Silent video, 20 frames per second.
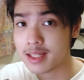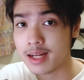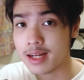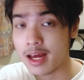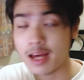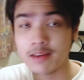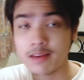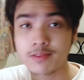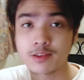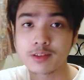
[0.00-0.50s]

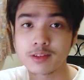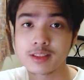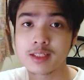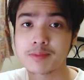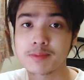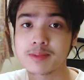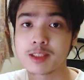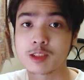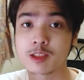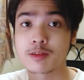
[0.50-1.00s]
iPhone
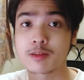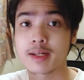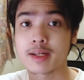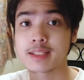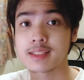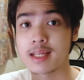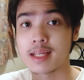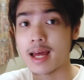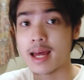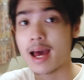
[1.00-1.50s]
tips and tricks
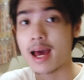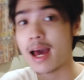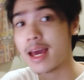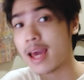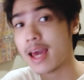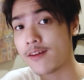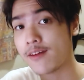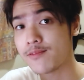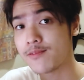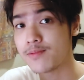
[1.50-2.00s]
that I
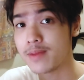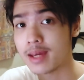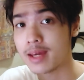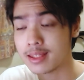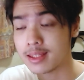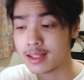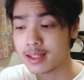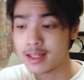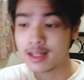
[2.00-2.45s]
have made